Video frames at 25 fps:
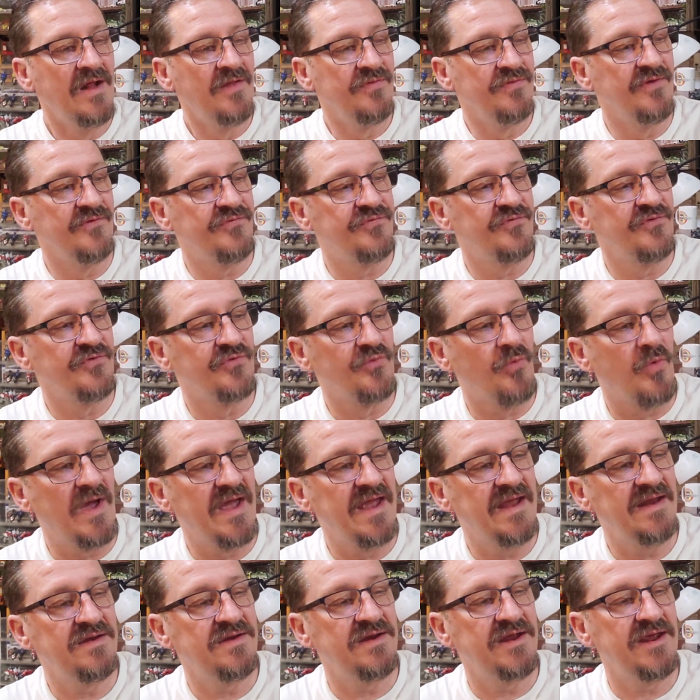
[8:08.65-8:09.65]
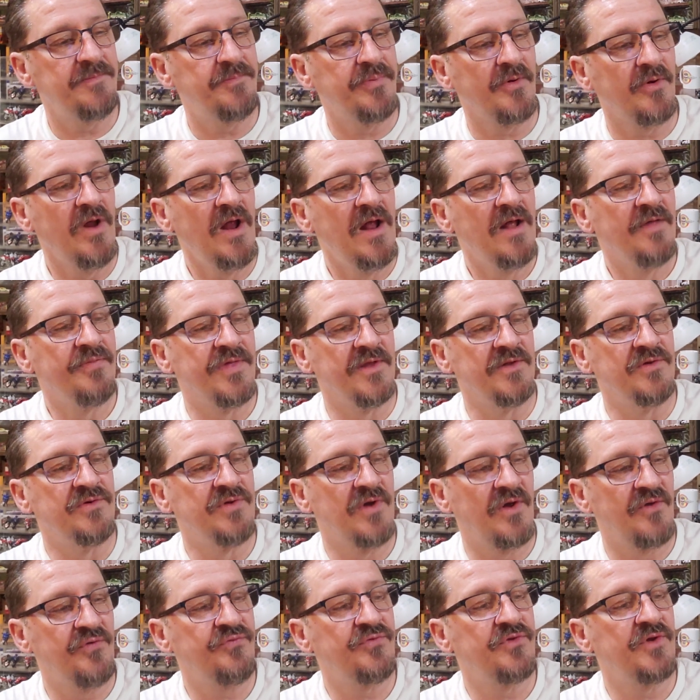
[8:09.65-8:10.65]
This is way deeper than
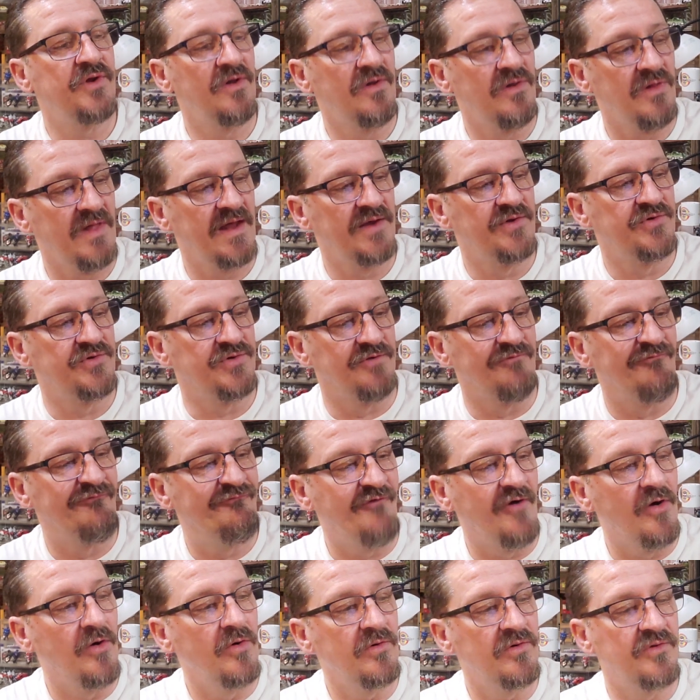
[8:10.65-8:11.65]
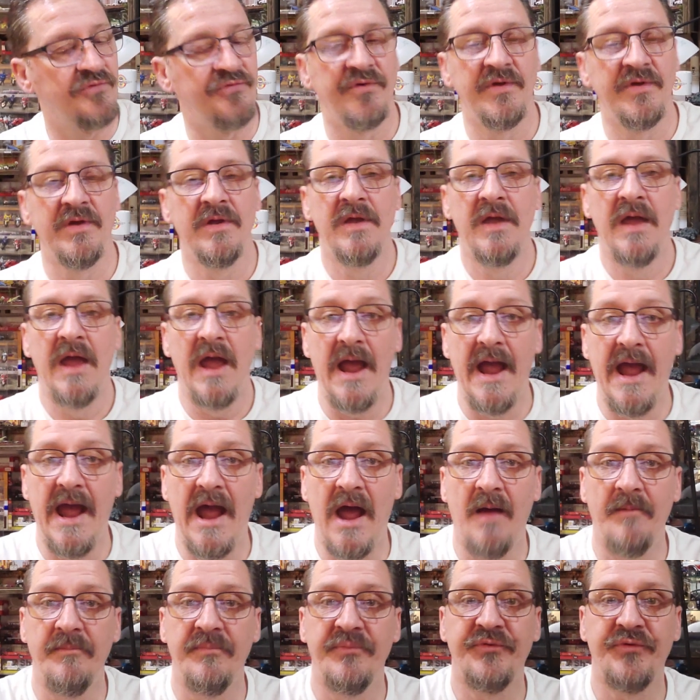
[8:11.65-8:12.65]
just an election, folks.
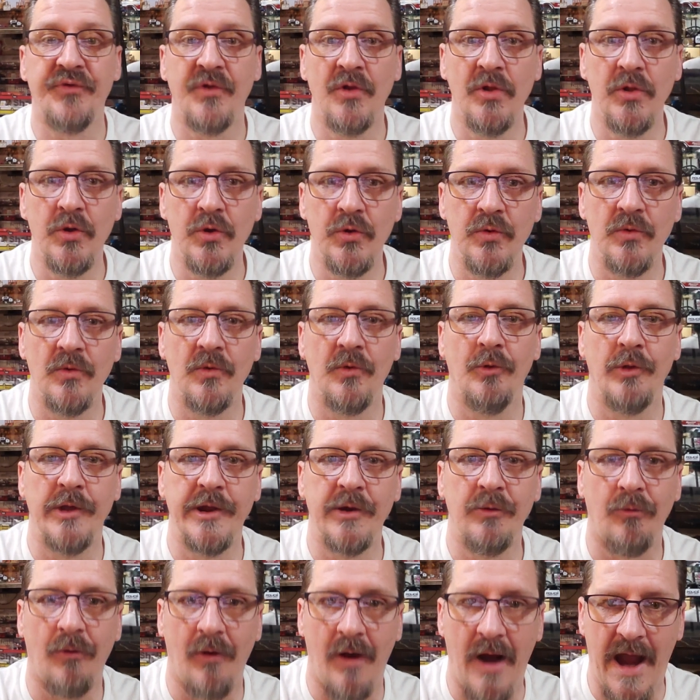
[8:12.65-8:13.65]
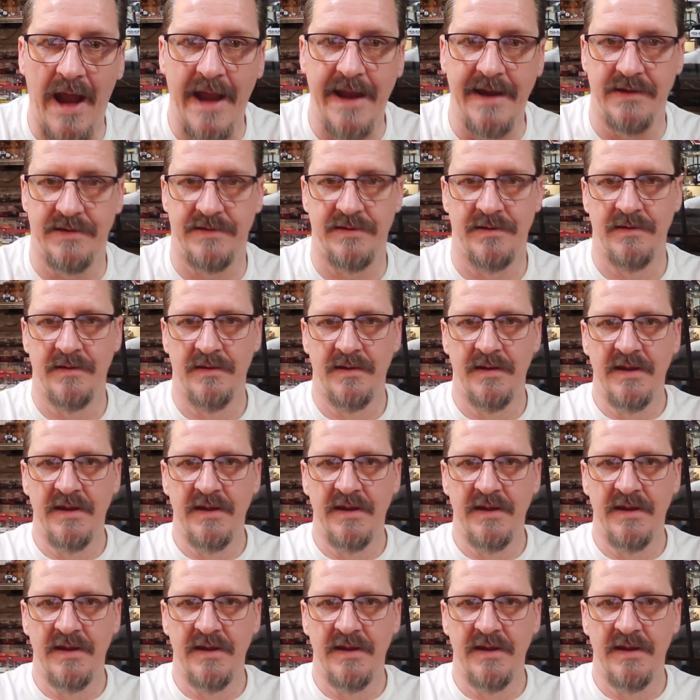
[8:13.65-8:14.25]
Absolutely right.